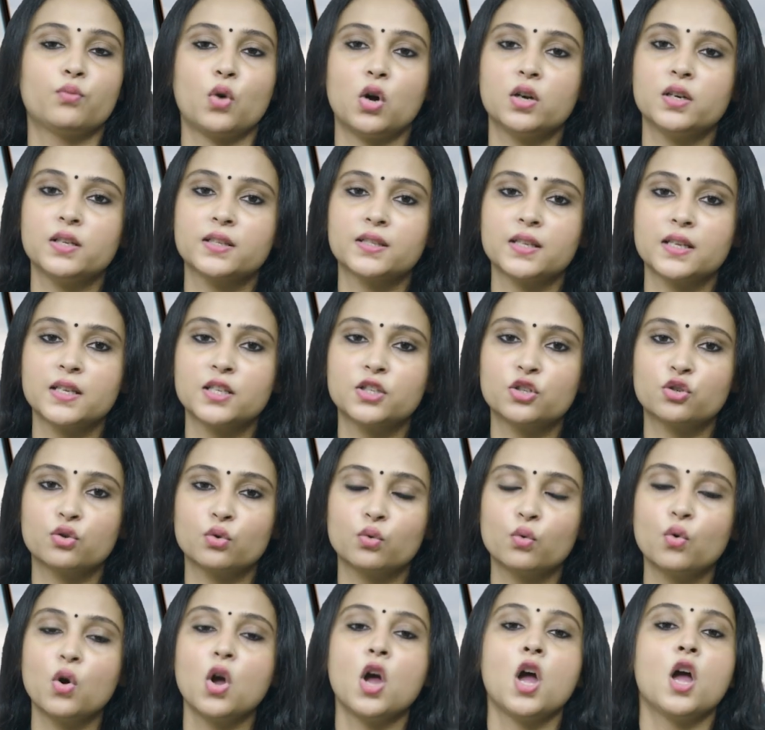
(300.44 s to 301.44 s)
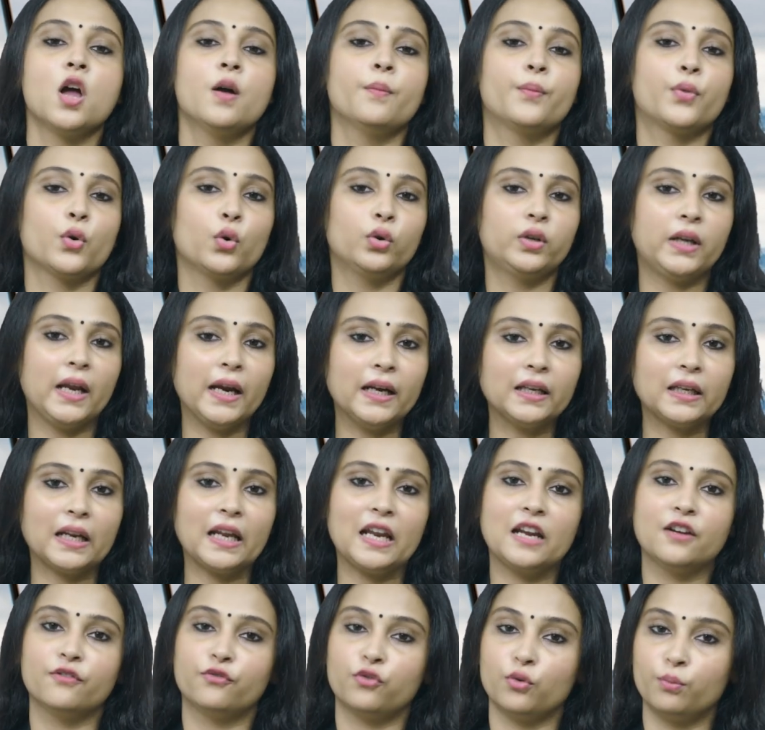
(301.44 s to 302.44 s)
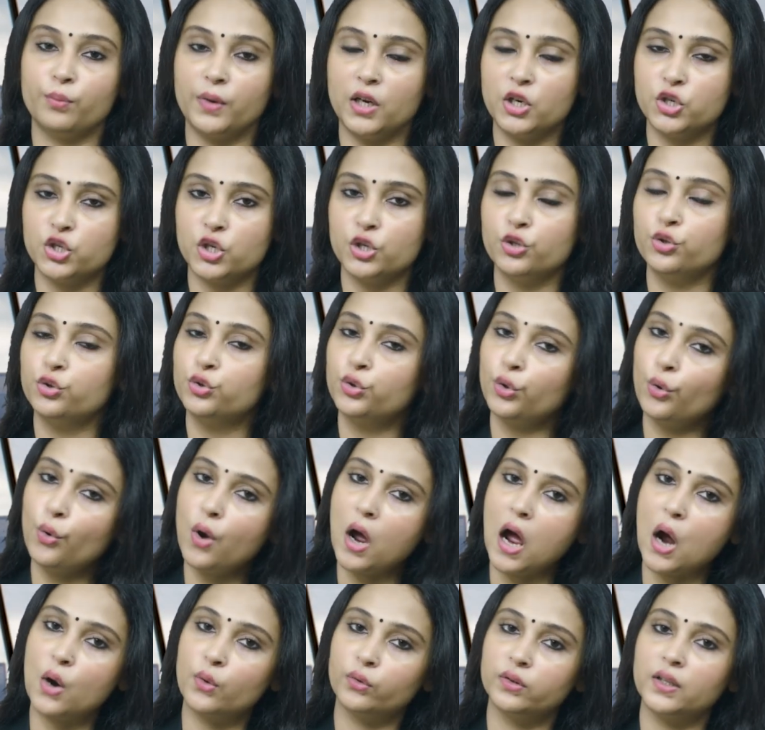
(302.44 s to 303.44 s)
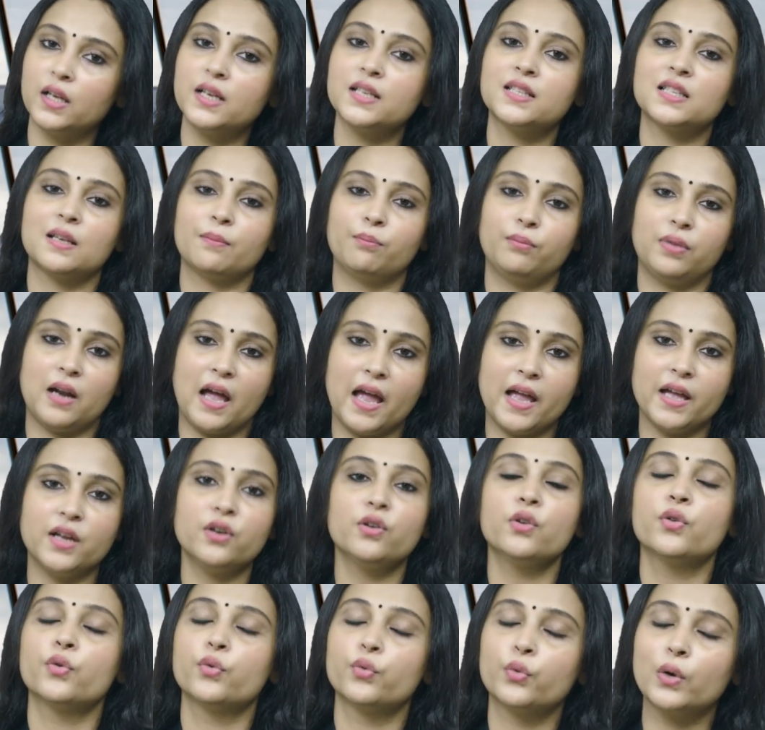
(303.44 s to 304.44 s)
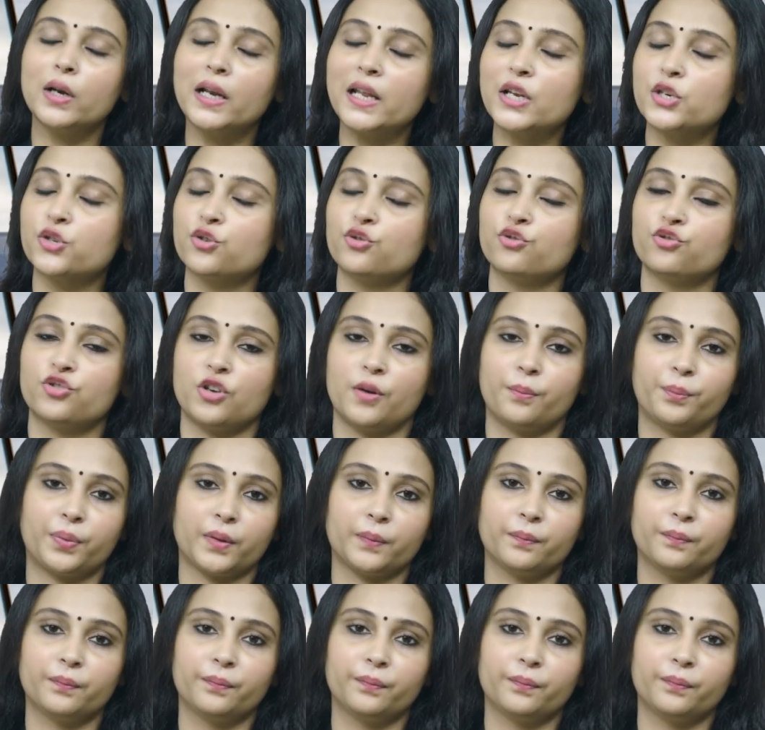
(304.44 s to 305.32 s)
policies to protect information throughout the supplier relationship.